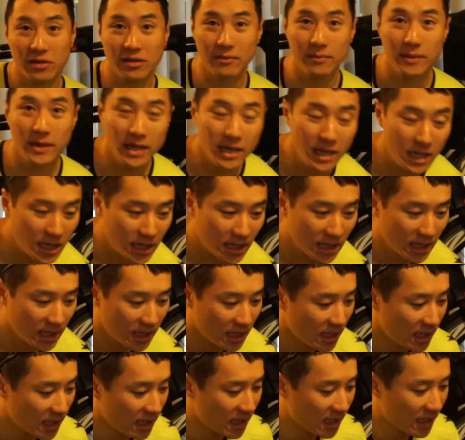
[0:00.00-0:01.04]
to be.
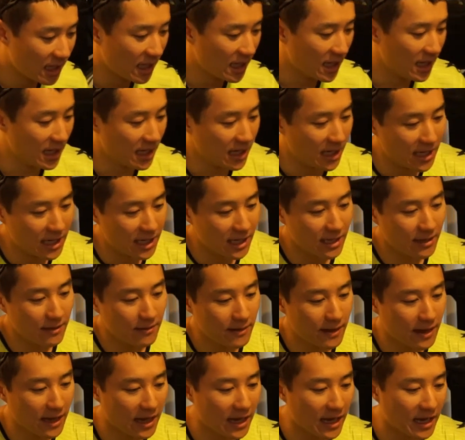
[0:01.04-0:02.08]

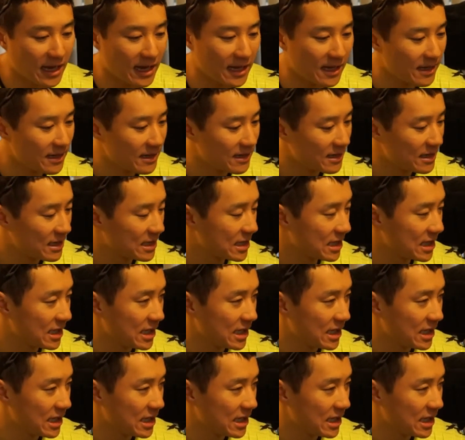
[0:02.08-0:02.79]
And